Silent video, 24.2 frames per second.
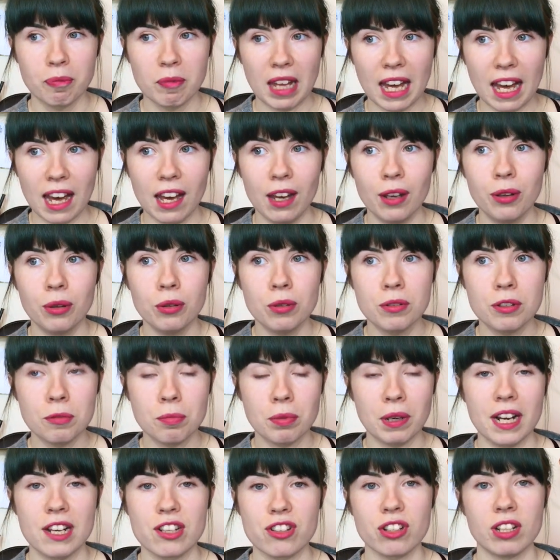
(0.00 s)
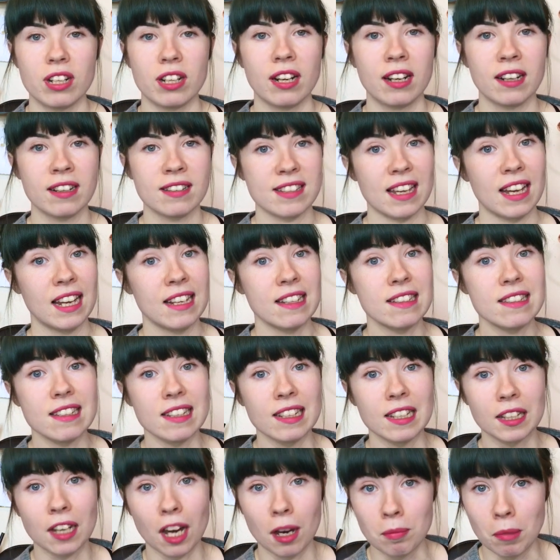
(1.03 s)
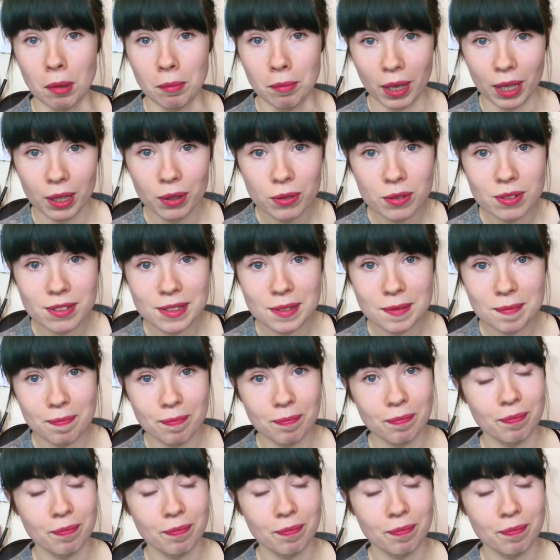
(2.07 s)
how depression and anxiety come about,